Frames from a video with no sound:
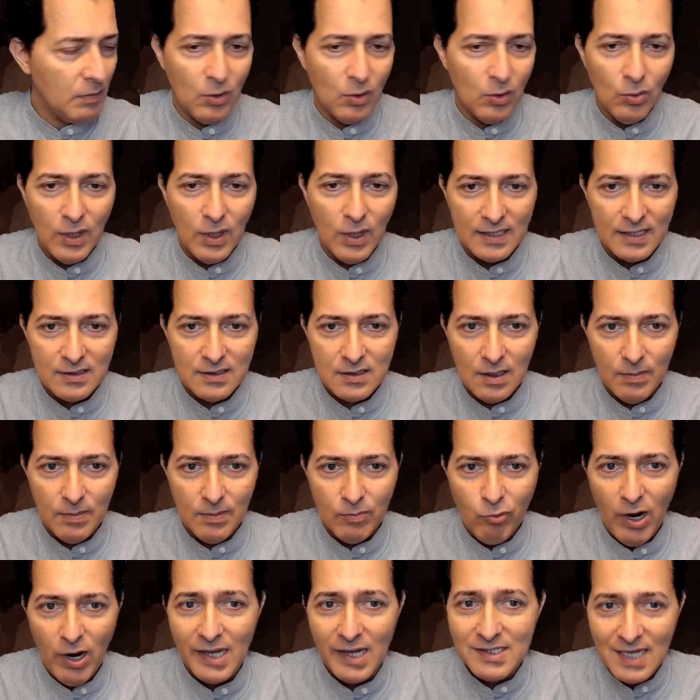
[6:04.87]
look at some
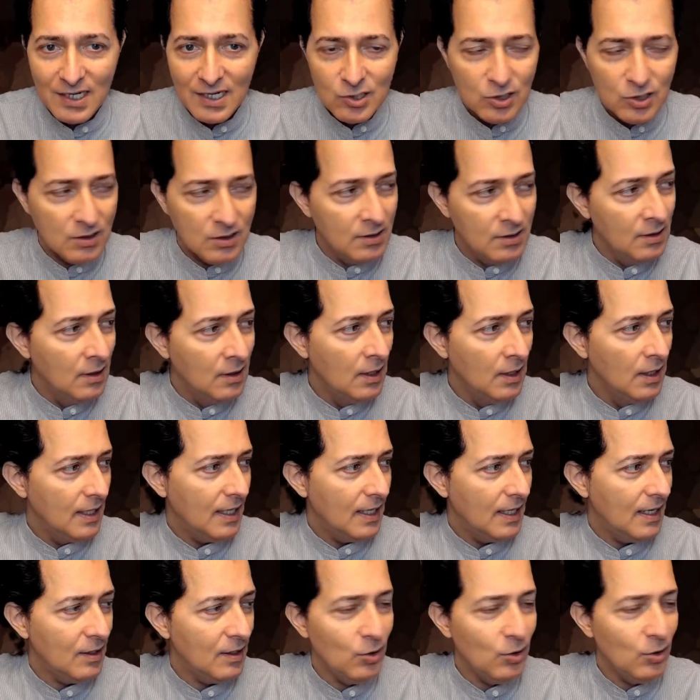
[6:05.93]
price action.
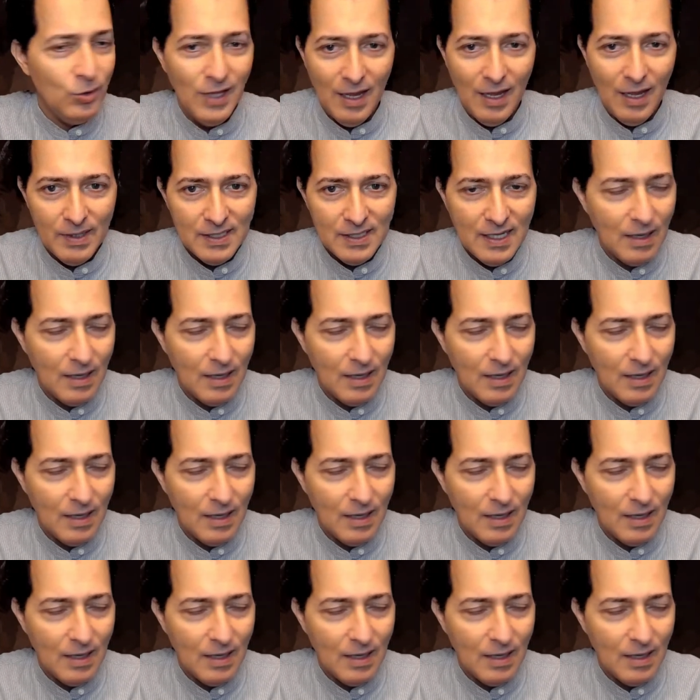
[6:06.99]
You name it.